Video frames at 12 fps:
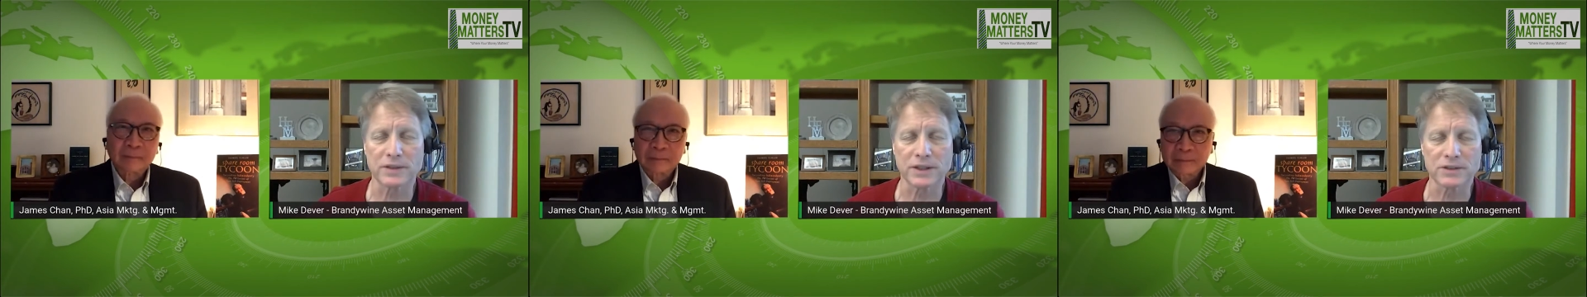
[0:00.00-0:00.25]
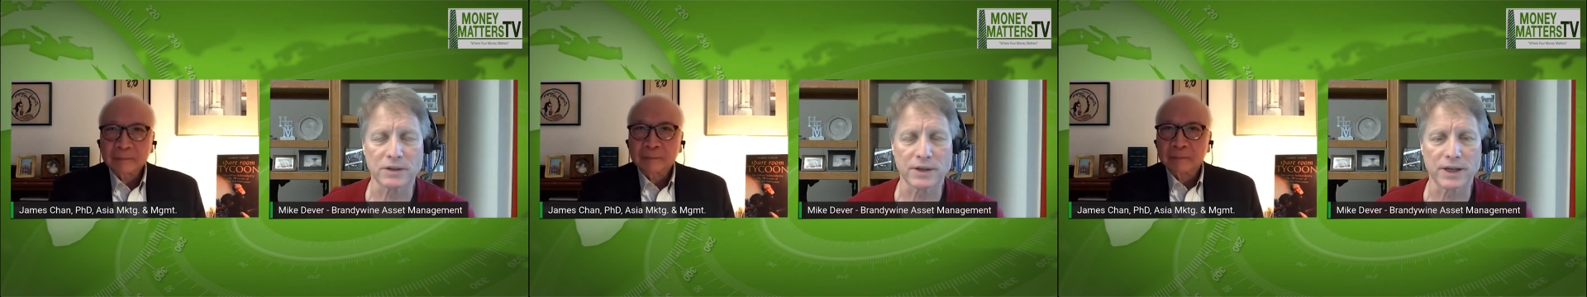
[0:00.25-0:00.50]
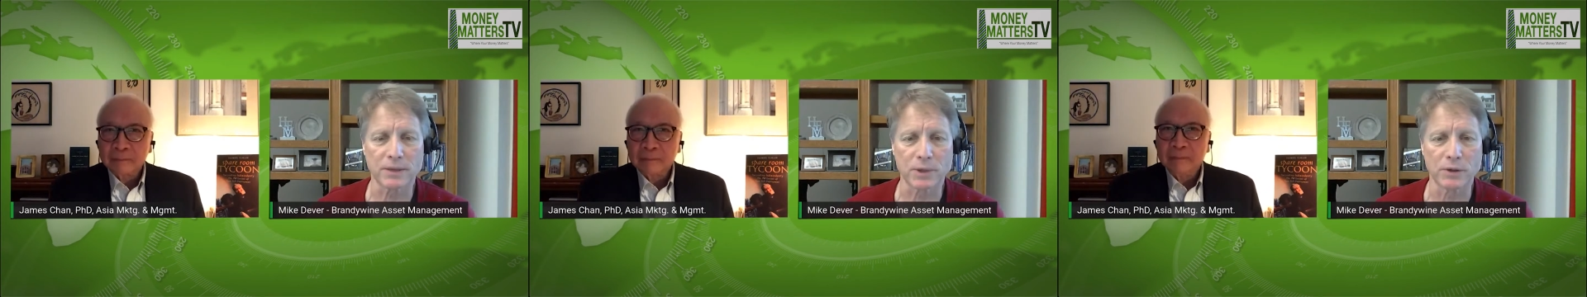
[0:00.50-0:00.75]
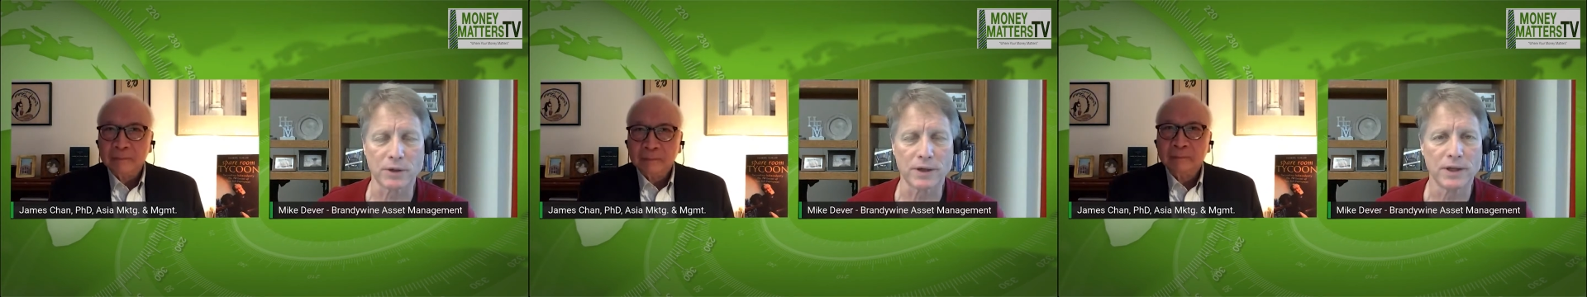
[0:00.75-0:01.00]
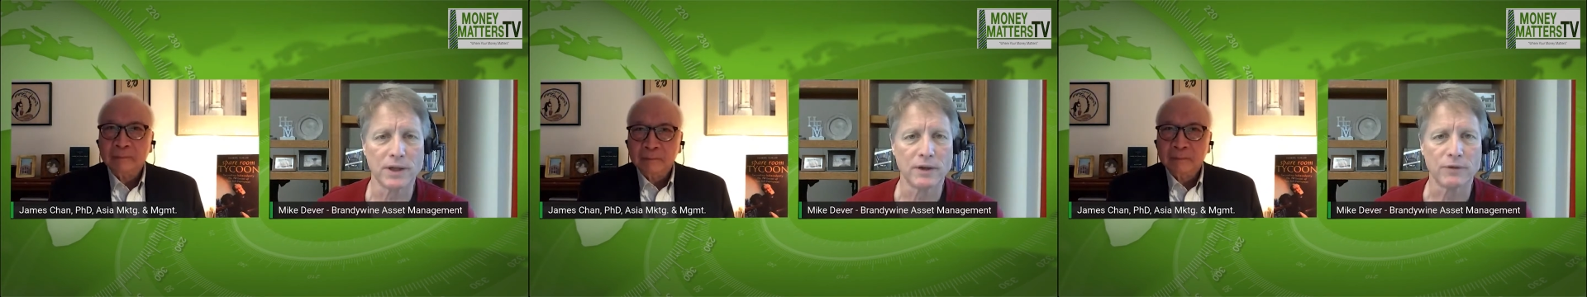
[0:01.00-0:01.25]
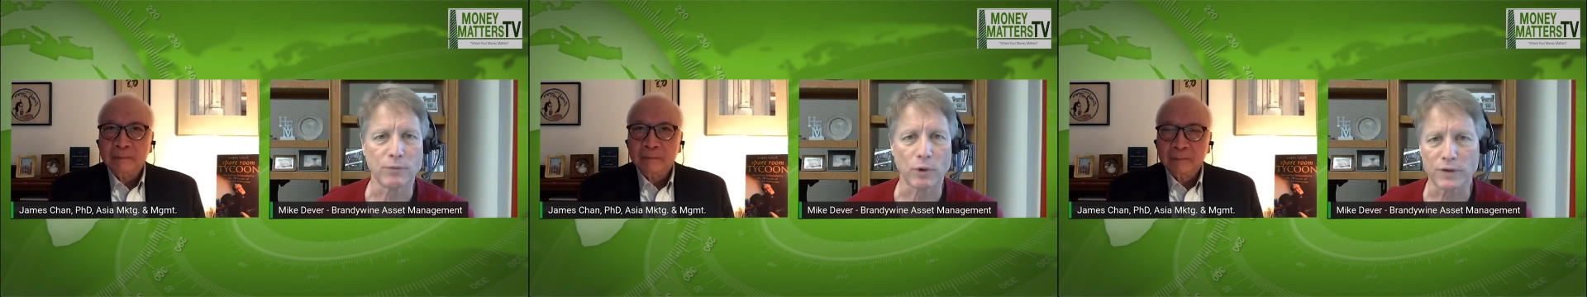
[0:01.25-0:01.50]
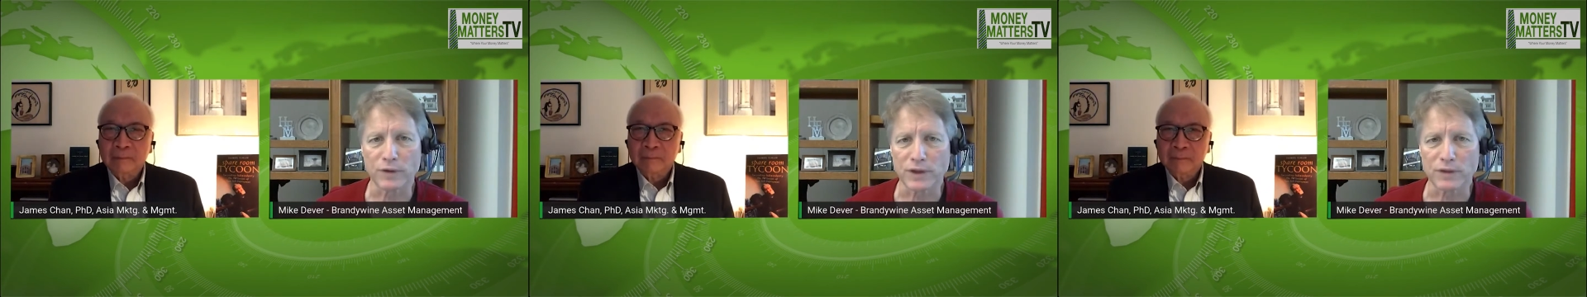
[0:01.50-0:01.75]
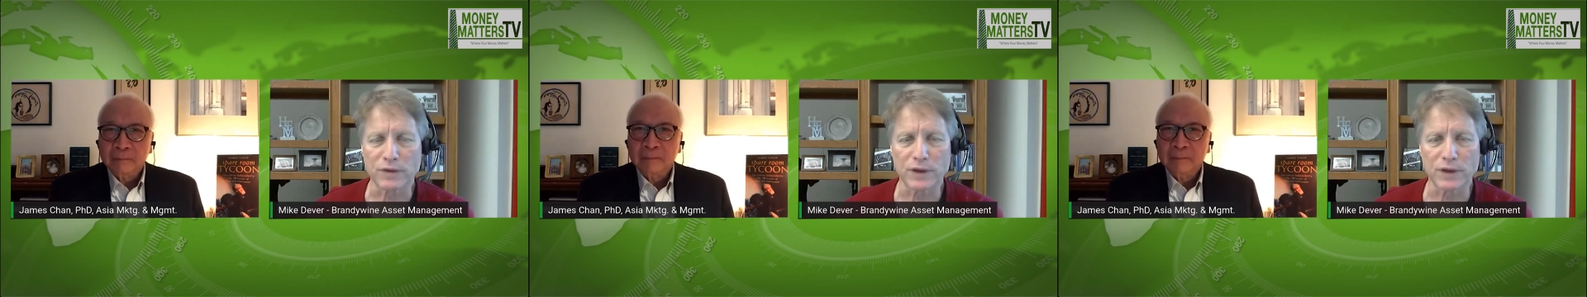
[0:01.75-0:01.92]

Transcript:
Speaker 1: and they start end up going more 50